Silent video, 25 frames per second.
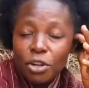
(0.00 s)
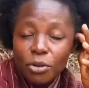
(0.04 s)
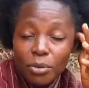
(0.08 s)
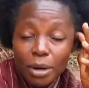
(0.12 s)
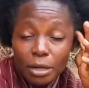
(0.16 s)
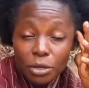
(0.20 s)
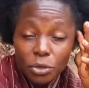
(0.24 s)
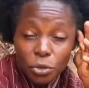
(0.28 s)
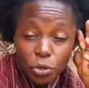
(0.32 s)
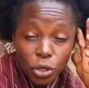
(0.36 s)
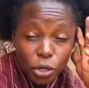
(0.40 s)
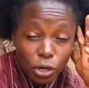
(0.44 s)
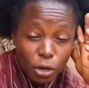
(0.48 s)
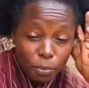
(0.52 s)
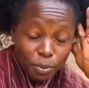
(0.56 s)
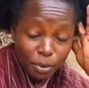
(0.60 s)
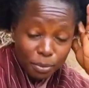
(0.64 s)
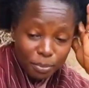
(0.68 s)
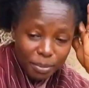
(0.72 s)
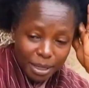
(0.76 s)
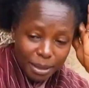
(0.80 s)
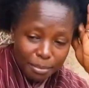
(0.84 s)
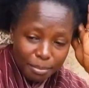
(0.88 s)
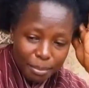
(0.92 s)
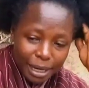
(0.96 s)
one to help
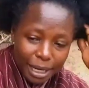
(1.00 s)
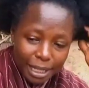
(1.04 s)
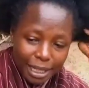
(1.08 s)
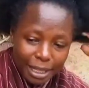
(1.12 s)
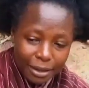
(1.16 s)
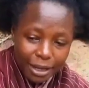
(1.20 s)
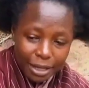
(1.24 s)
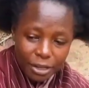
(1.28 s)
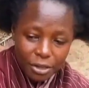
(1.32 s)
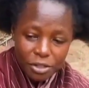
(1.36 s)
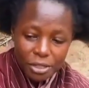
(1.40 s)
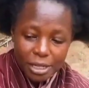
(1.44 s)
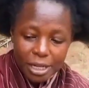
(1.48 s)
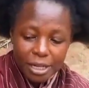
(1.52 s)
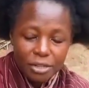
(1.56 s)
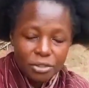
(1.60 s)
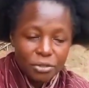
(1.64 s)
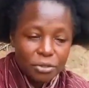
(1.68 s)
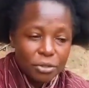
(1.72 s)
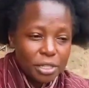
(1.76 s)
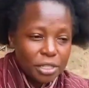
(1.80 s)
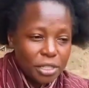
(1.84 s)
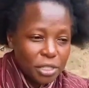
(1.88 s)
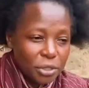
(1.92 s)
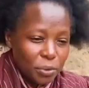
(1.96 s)
me, by the way, I usually do
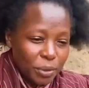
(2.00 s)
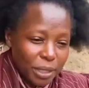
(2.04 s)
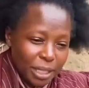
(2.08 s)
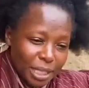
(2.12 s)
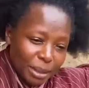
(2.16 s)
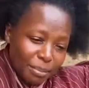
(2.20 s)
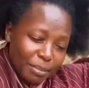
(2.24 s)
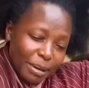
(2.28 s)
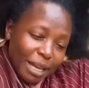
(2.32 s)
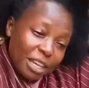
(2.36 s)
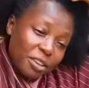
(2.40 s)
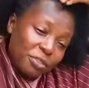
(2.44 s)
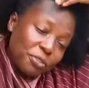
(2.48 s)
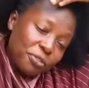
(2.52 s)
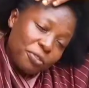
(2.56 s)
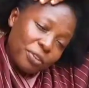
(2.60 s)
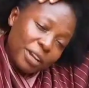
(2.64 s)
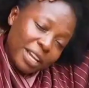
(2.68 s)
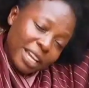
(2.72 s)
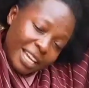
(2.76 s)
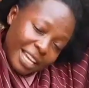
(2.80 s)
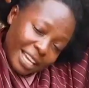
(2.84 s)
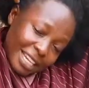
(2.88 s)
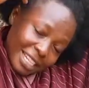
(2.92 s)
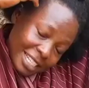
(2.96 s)
it with my
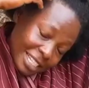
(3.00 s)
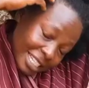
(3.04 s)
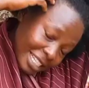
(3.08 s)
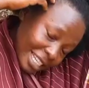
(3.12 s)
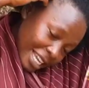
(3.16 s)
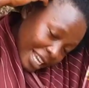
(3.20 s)
friend,